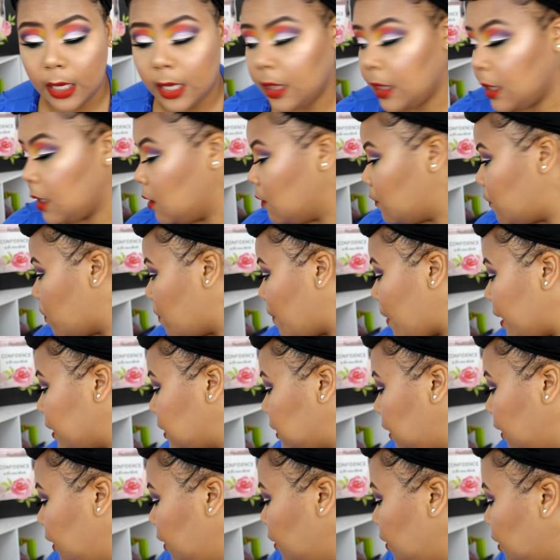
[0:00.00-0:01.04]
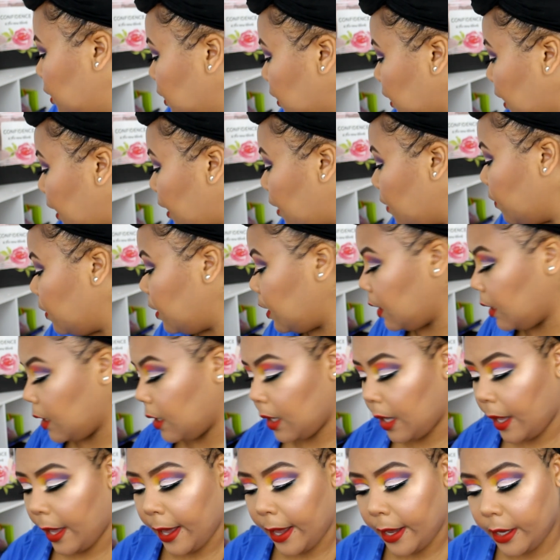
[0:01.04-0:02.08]
And then for my tear duct
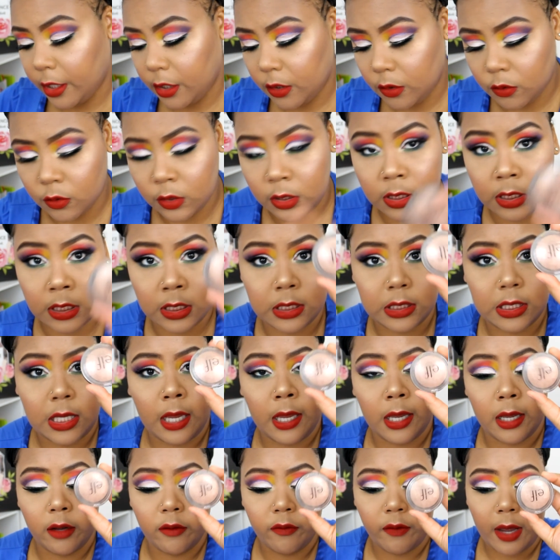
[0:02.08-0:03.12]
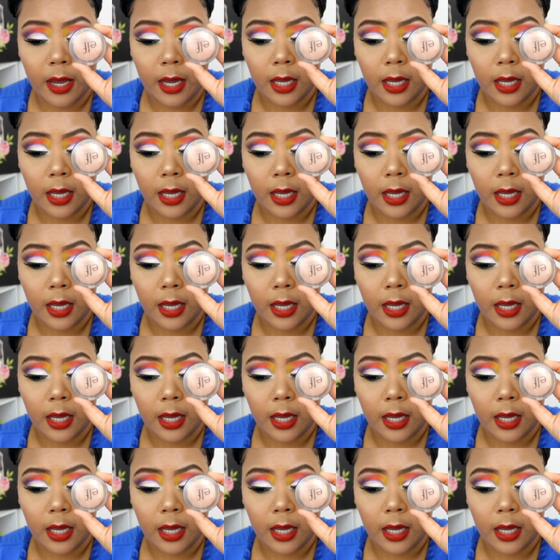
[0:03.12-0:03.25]
area, I used this e.l.f.